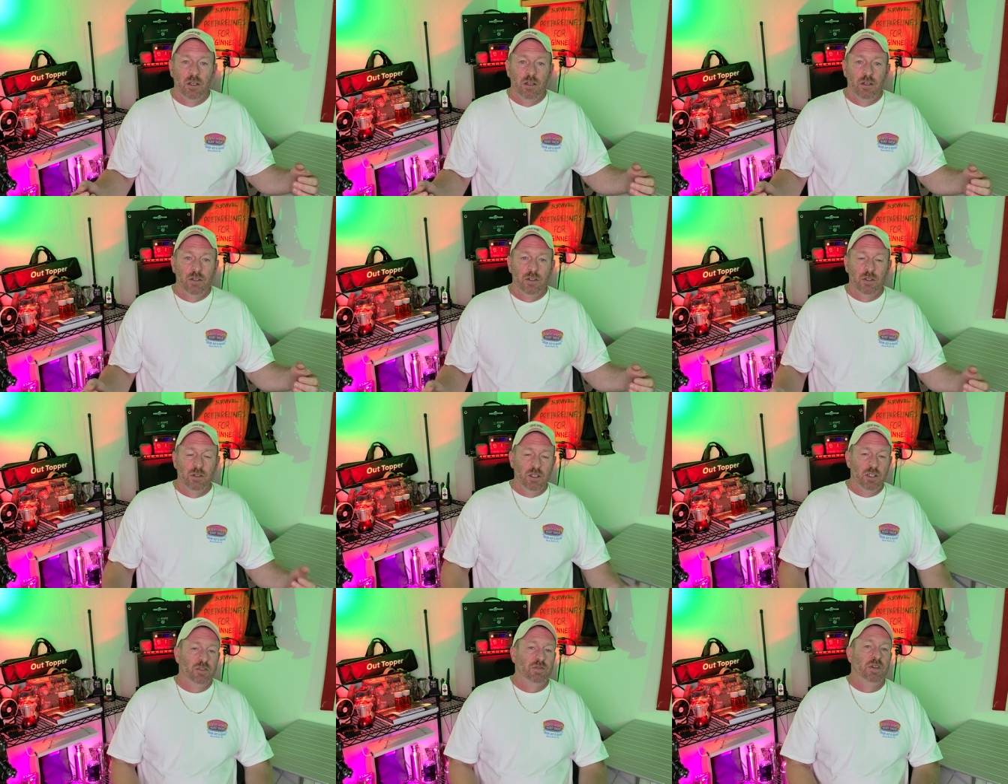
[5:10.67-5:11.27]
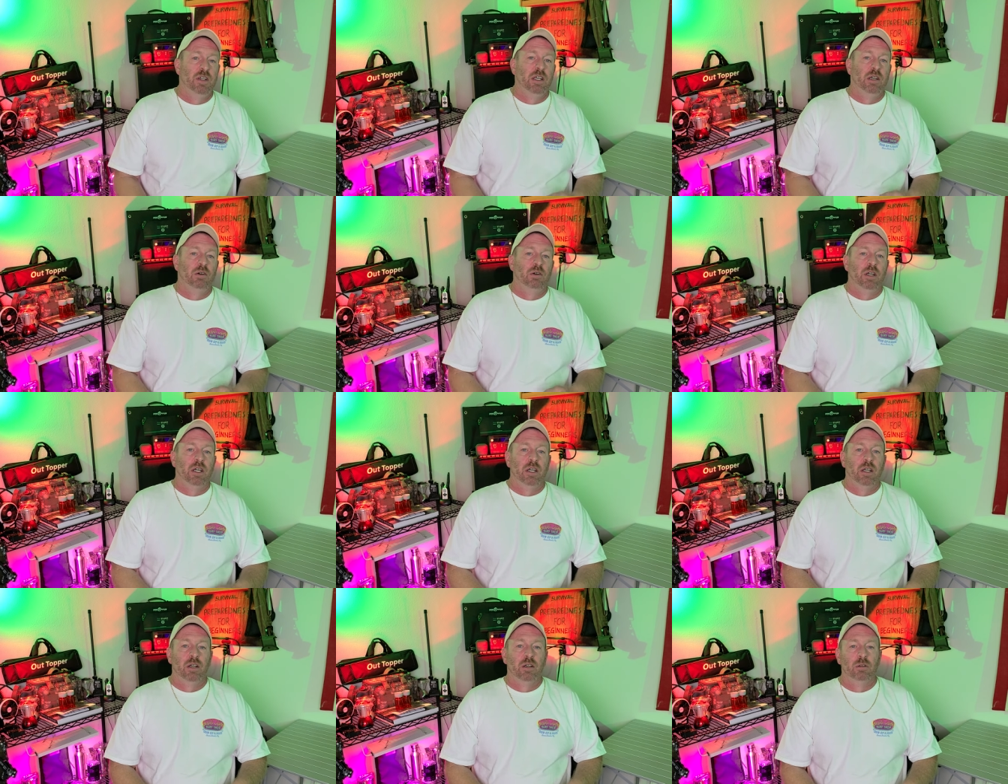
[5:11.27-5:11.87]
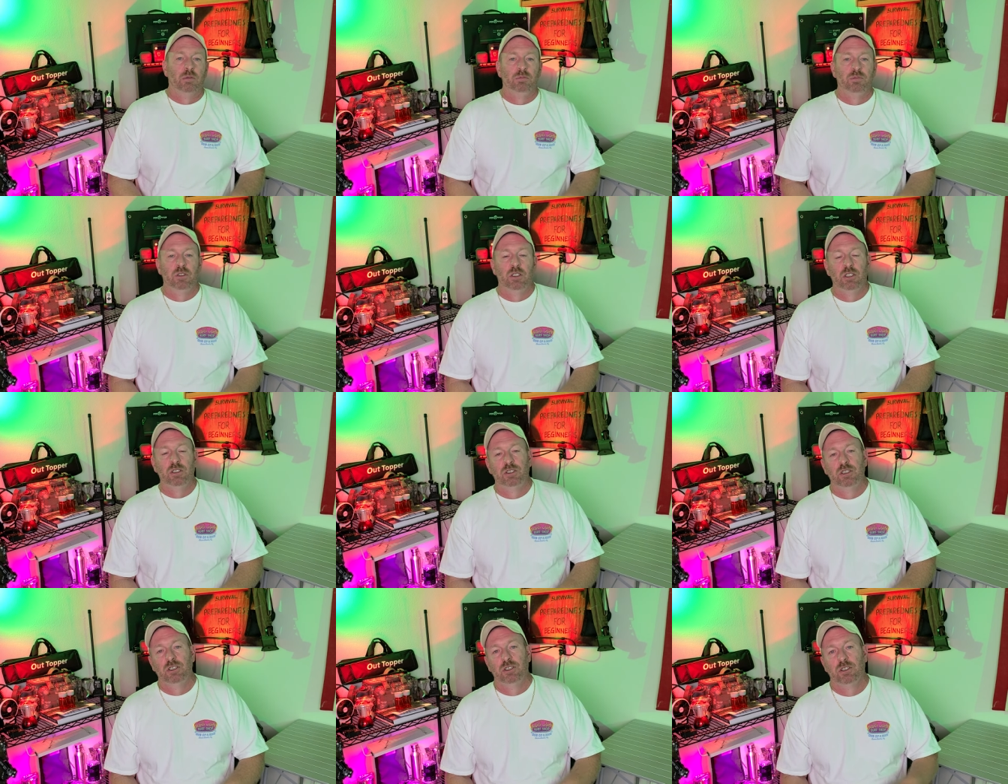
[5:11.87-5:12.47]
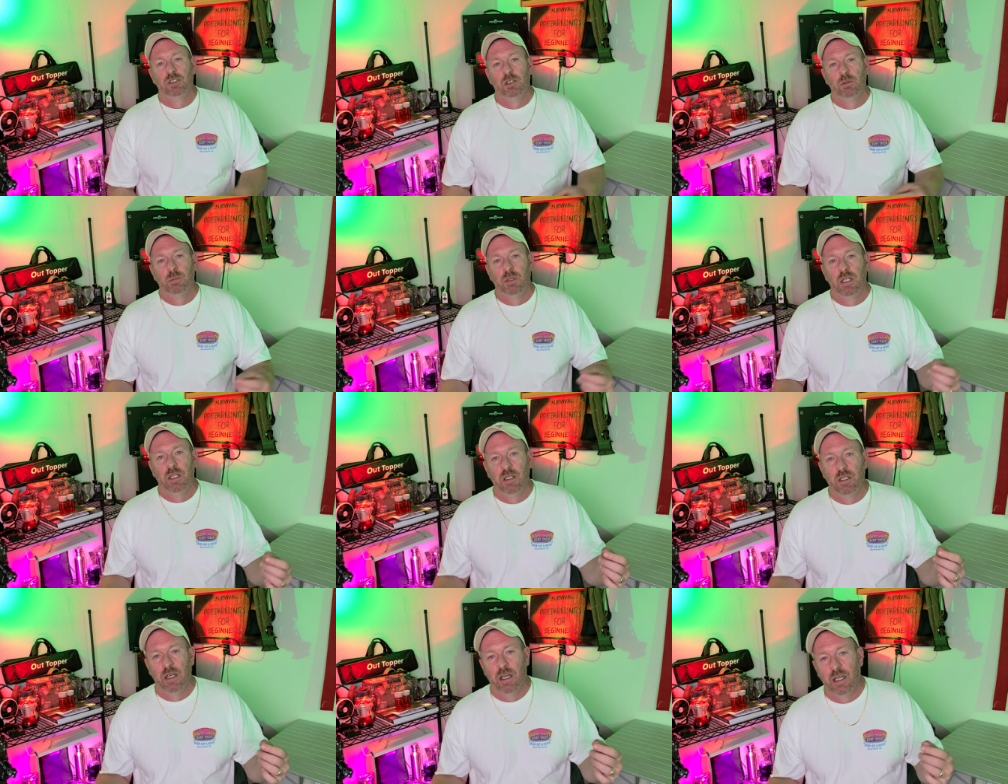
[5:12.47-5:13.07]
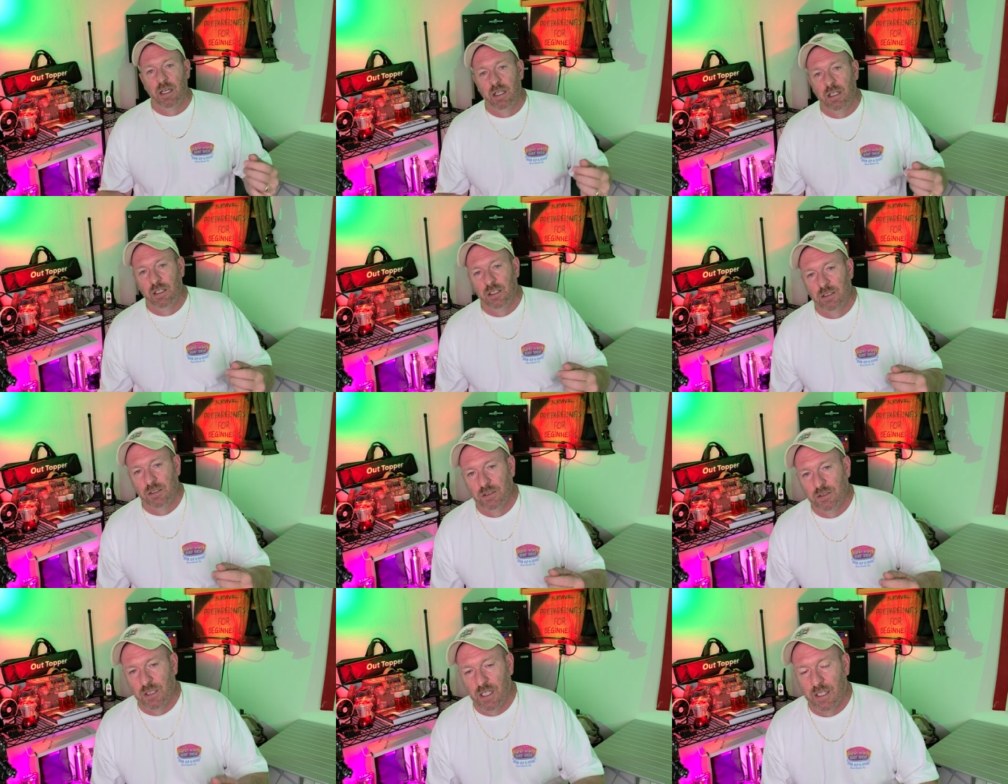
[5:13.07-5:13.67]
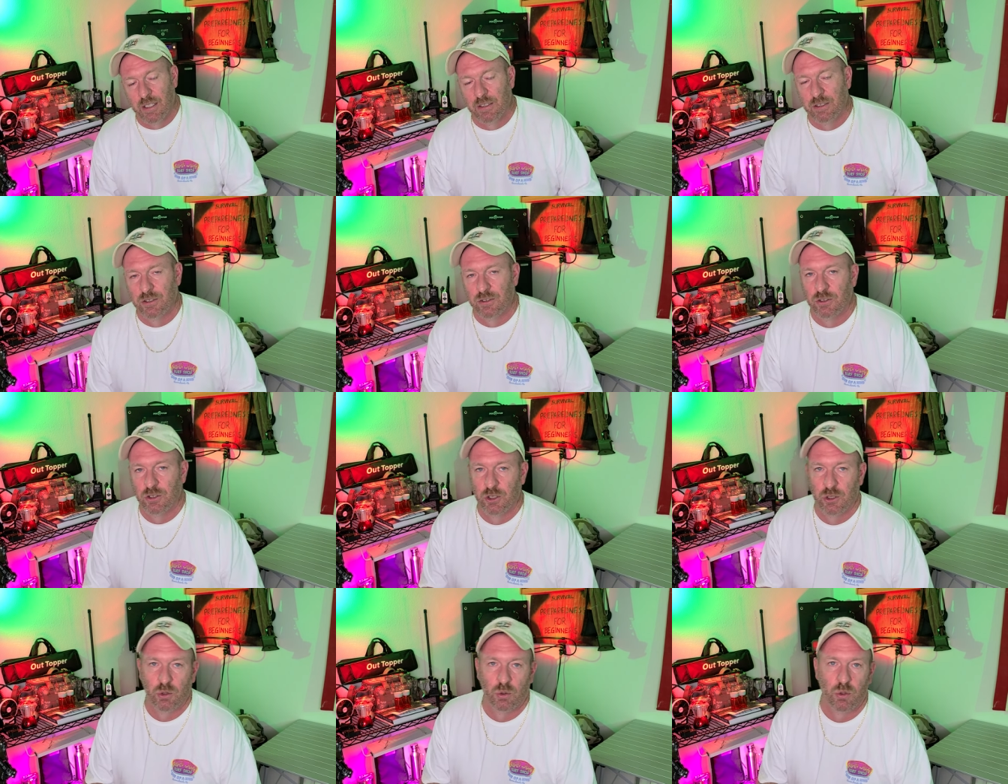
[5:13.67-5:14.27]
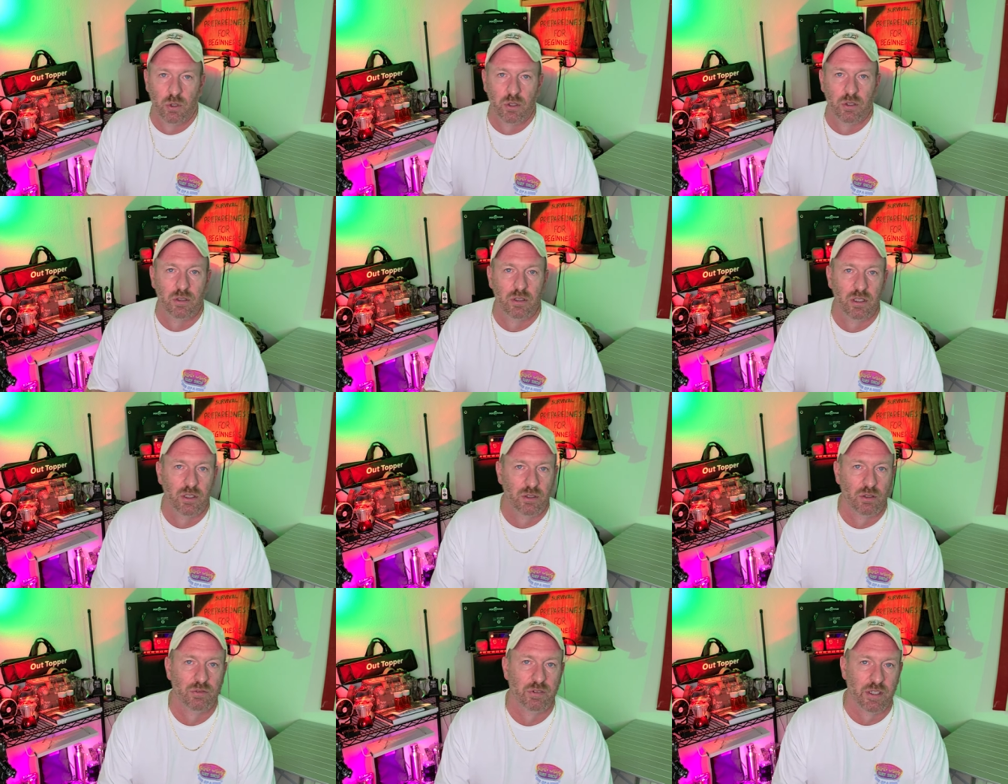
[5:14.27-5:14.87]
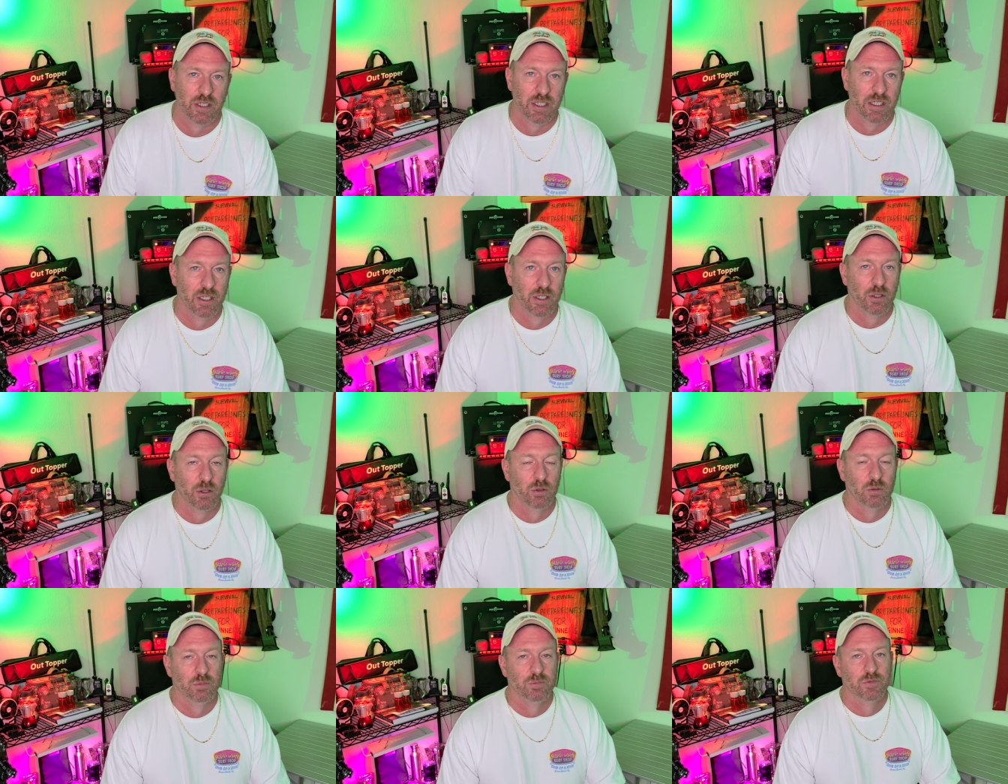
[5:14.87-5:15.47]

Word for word: So this video here is just going to be a nice short little video.